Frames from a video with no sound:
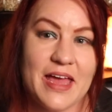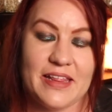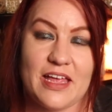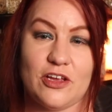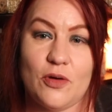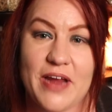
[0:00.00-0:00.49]

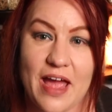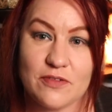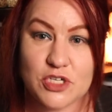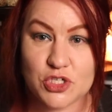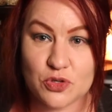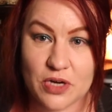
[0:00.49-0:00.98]
Now, you don't want to
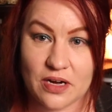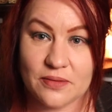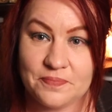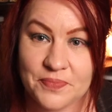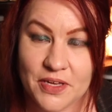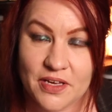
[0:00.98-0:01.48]
have
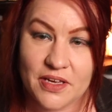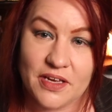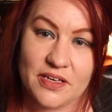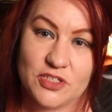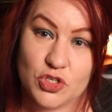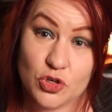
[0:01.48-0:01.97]
sugar,
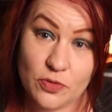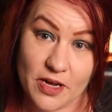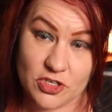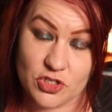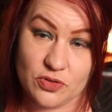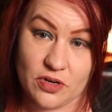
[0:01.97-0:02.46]
too
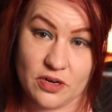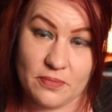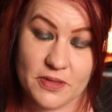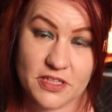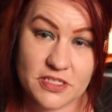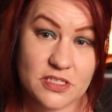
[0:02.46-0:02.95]
much sugar,
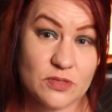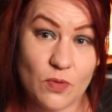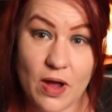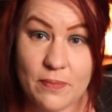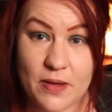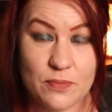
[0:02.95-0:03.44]
but this is
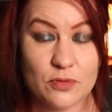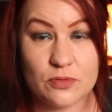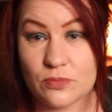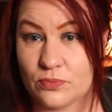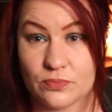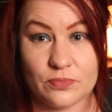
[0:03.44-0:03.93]
why
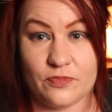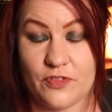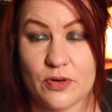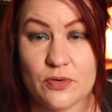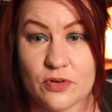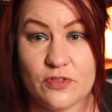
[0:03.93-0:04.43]
people
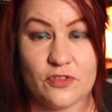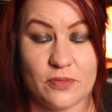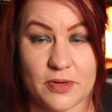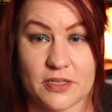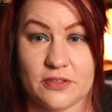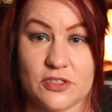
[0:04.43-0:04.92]
feel good
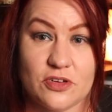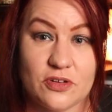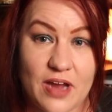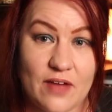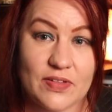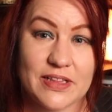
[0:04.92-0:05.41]
from it. So you
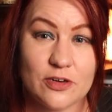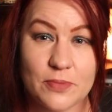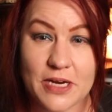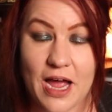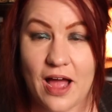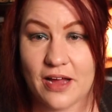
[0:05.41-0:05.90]
could have a little
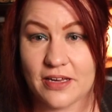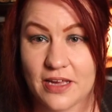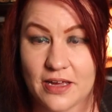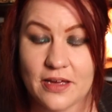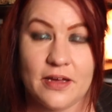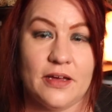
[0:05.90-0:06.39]
bit of
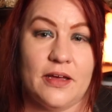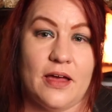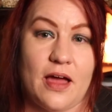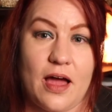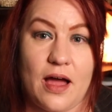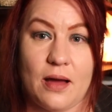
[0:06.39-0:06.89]
honey,
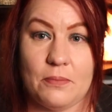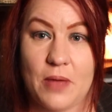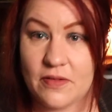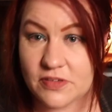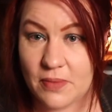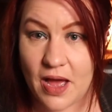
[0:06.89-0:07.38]

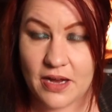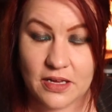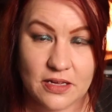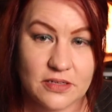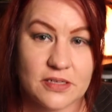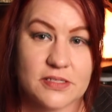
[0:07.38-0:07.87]
have some
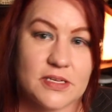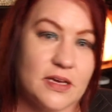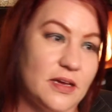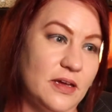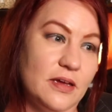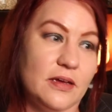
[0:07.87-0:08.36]
honey in your
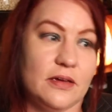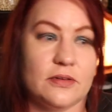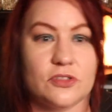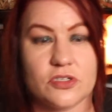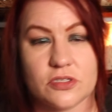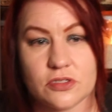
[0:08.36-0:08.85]
tea,
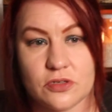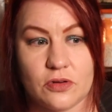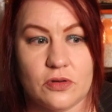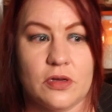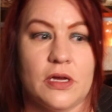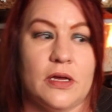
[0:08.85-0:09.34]
just, you
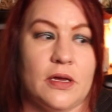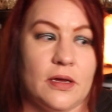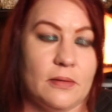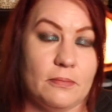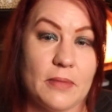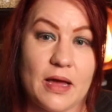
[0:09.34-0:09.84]
know,
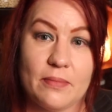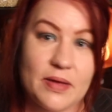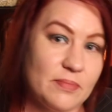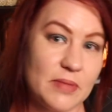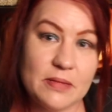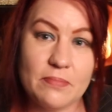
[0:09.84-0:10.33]

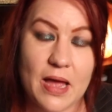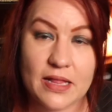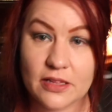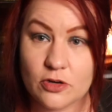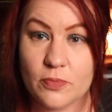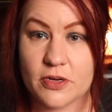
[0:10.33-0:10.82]

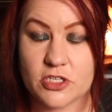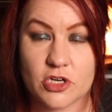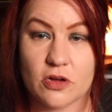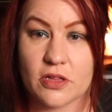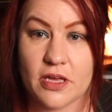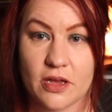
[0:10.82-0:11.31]
a little bit of
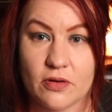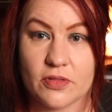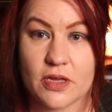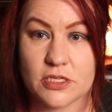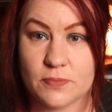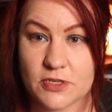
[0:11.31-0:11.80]
chocolate here or
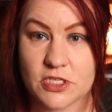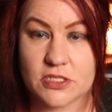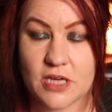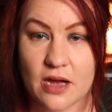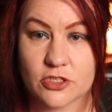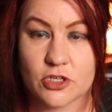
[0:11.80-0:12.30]
there, especially
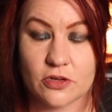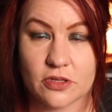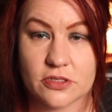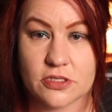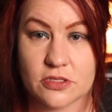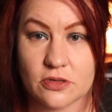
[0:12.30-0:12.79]
dark
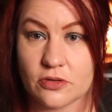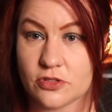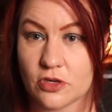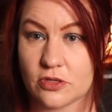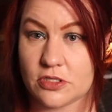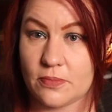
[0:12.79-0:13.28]
chocolate's not
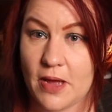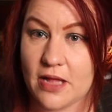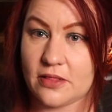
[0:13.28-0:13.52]
such a bad